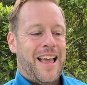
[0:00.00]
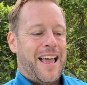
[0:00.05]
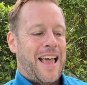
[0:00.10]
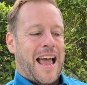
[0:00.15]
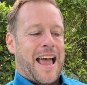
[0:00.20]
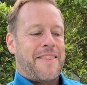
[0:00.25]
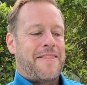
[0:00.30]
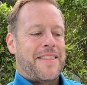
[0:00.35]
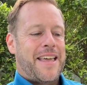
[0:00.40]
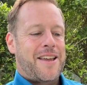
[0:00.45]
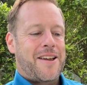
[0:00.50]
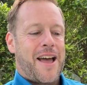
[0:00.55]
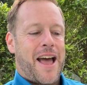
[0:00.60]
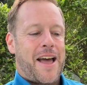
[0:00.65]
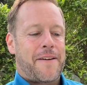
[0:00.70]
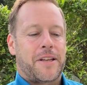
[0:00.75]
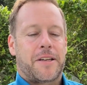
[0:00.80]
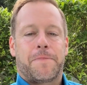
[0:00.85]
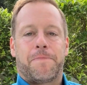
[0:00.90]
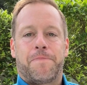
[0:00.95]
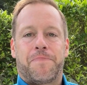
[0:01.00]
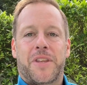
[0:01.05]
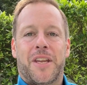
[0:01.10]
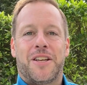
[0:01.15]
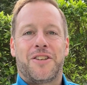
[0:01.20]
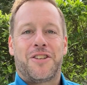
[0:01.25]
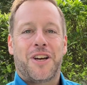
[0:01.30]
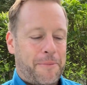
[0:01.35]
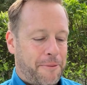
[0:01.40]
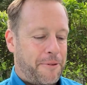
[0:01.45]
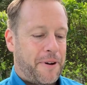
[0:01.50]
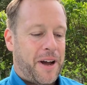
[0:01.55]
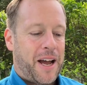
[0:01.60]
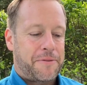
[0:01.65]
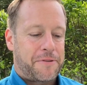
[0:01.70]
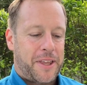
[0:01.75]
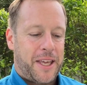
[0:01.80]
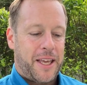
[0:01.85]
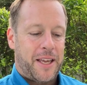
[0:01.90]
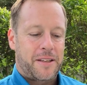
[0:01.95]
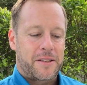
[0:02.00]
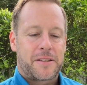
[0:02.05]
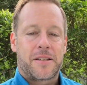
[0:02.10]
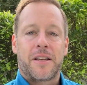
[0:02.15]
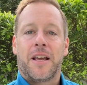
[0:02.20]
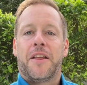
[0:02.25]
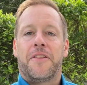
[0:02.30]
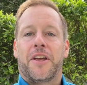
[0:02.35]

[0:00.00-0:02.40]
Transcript: And there you have it. Top 5 things